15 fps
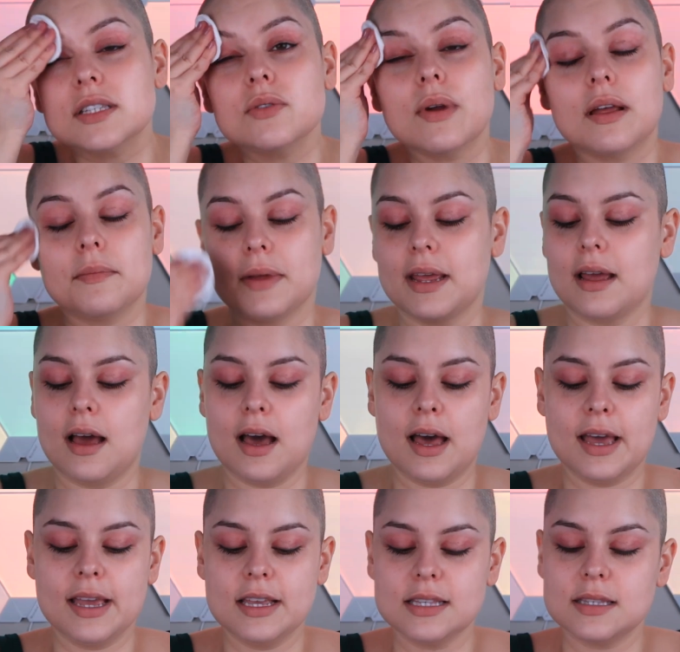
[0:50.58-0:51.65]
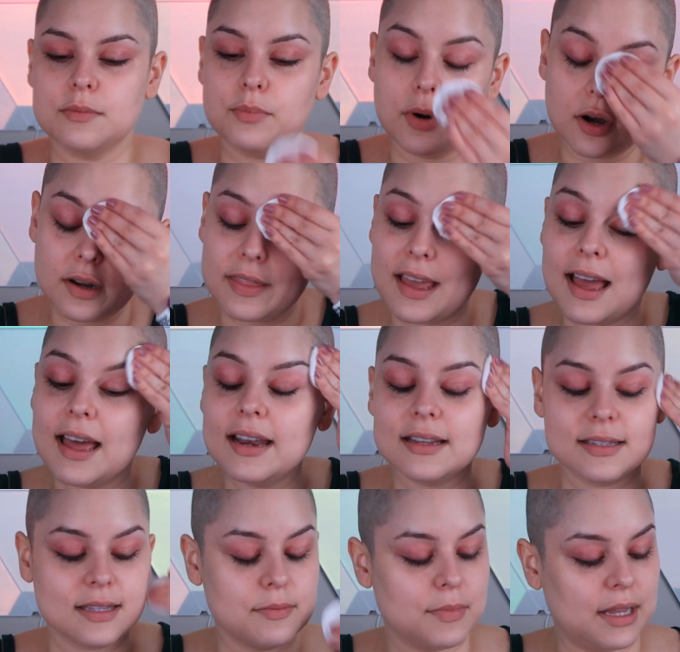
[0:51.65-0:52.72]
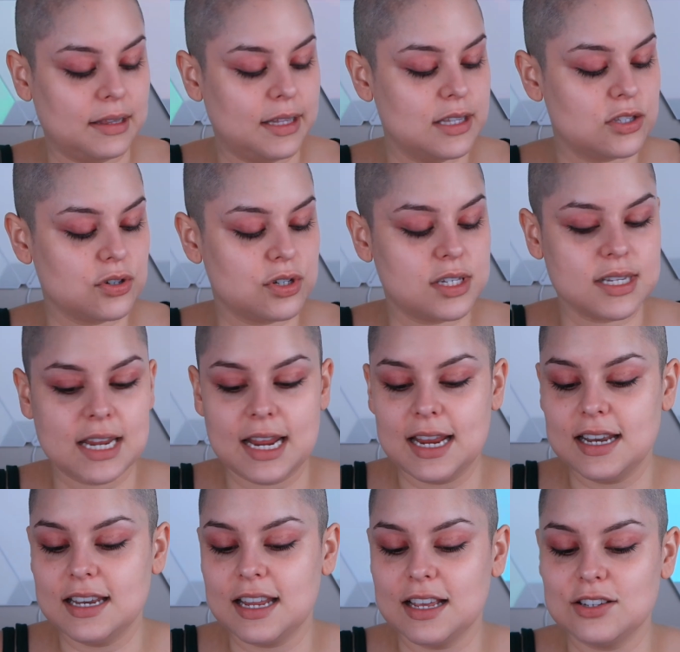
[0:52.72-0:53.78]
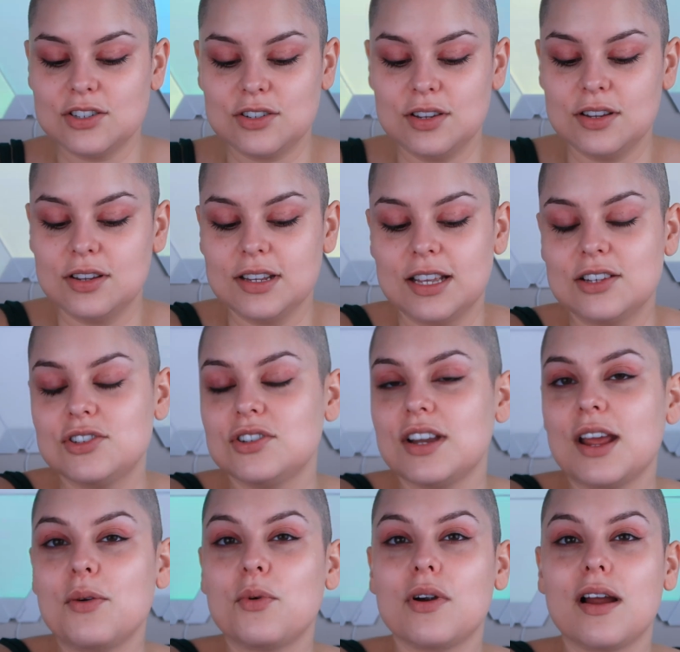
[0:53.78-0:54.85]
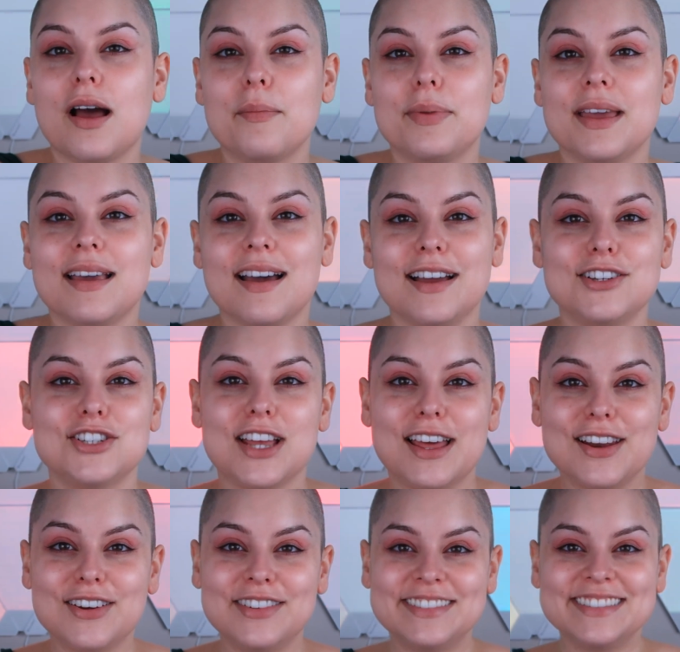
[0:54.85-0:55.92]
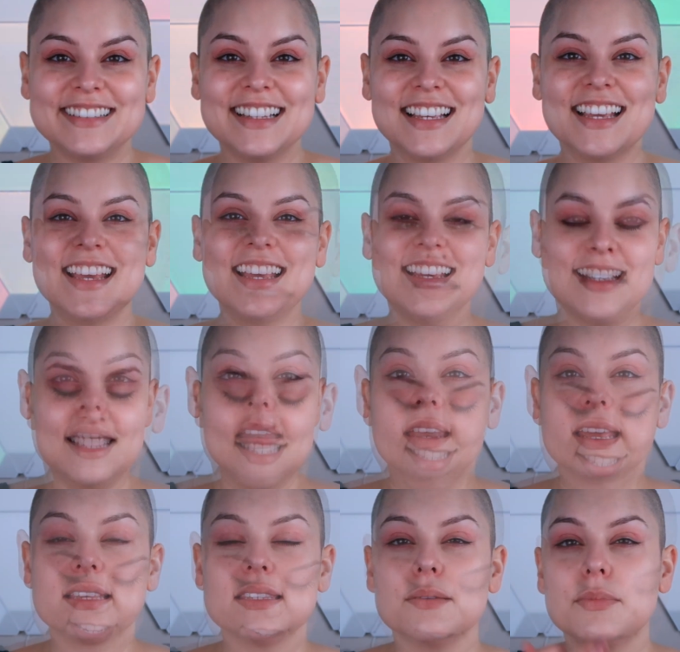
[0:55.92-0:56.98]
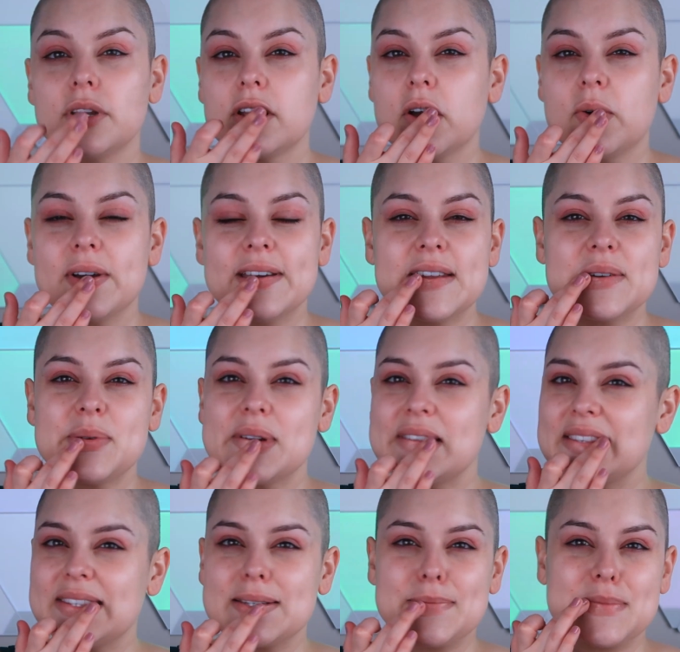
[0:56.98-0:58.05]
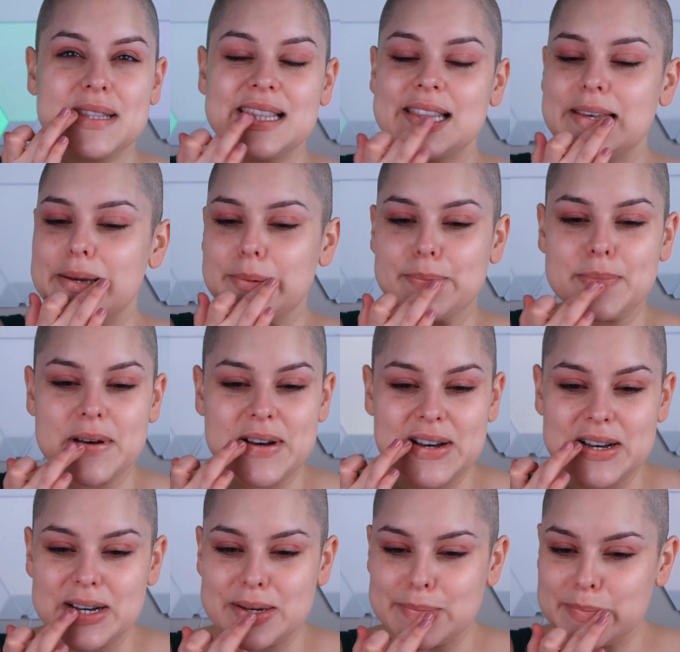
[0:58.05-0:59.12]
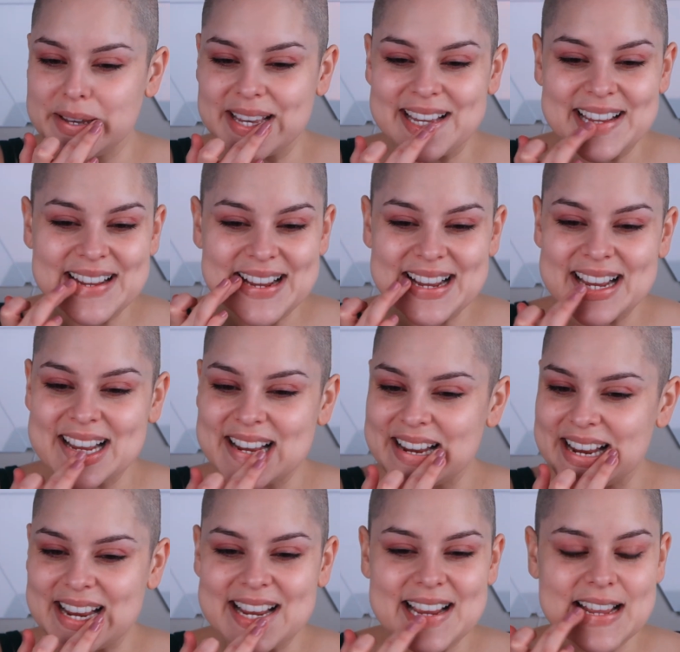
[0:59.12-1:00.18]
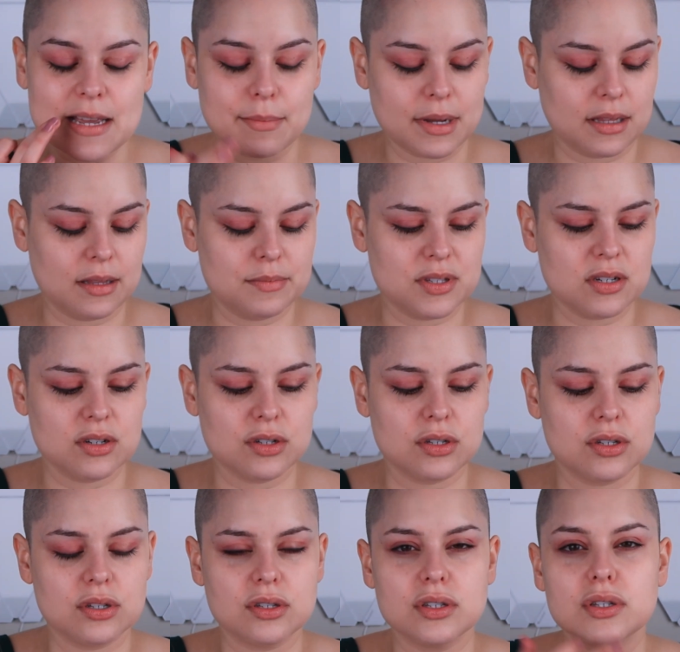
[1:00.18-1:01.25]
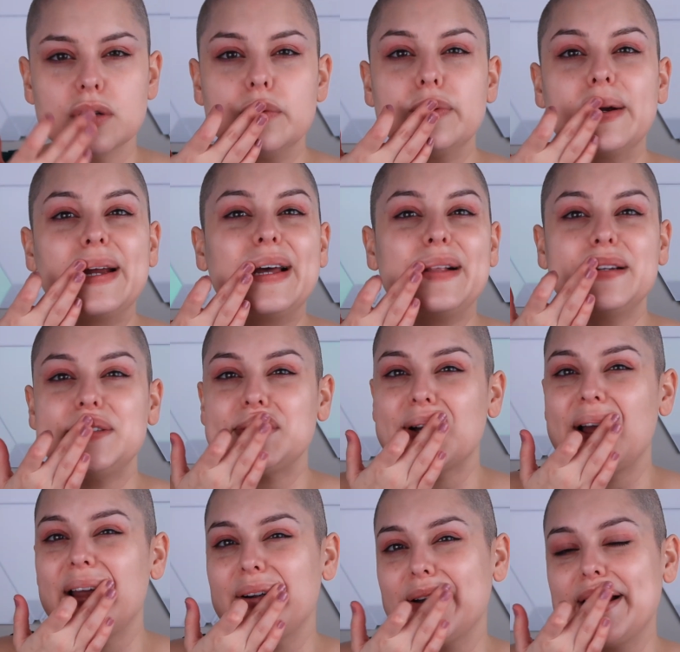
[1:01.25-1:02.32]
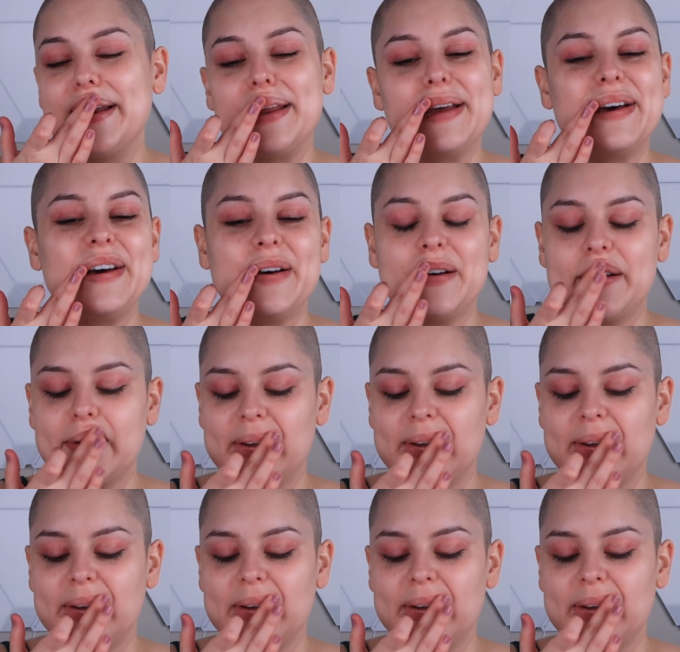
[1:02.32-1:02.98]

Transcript: around my eyes, and part of that is that my lids are stained. Yesterday I wore hot pink eyeshadow. Next, I'm gonna go in with some lip balm. My lips are super hella dry right now.